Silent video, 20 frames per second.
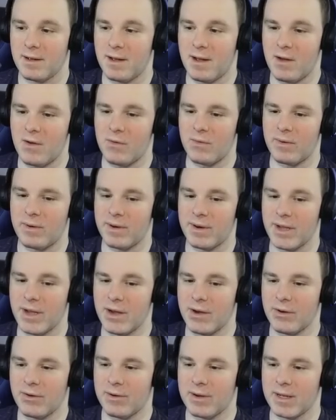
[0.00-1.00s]
Oh
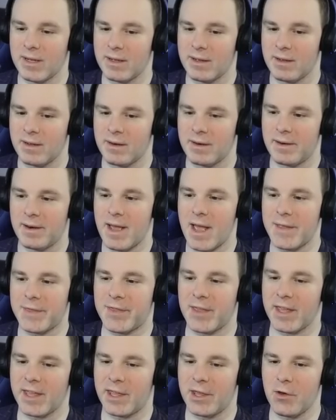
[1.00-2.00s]
no. Not
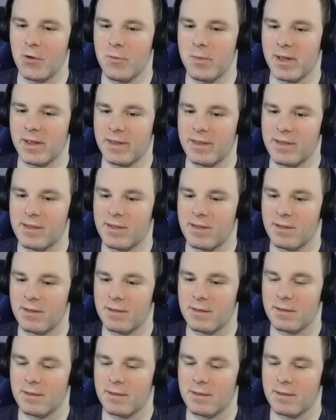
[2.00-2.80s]
the humans.